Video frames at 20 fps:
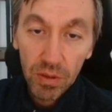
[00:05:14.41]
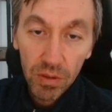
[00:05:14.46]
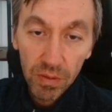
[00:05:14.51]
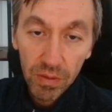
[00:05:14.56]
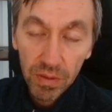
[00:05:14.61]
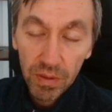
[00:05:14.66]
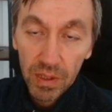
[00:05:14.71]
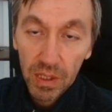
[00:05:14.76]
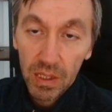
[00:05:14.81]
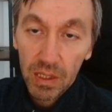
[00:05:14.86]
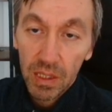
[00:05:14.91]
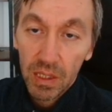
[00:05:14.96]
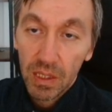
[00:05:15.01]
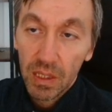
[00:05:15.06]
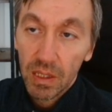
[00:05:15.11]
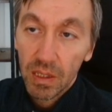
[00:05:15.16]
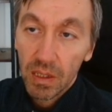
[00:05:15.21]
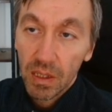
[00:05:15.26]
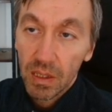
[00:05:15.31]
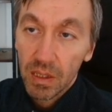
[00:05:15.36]

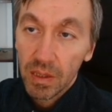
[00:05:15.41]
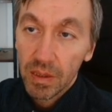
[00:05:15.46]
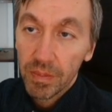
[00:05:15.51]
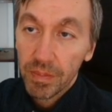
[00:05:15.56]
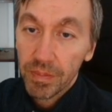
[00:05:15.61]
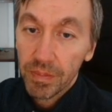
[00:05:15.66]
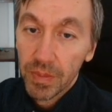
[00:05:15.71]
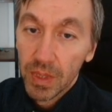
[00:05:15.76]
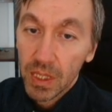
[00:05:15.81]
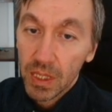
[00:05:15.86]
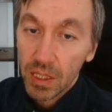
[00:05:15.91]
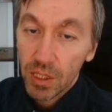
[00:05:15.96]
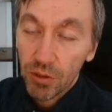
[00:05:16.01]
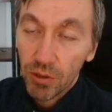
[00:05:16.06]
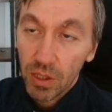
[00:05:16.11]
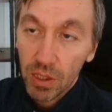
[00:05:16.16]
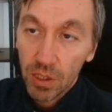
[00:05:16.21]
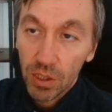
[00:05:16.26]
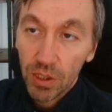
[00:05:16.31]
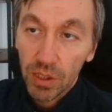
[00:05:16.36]
of
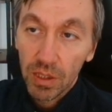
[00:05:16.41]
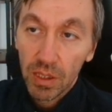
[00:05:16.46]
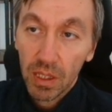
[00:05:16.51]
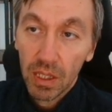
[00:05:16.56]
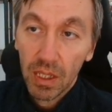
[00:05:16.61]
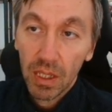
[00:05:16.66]
structure.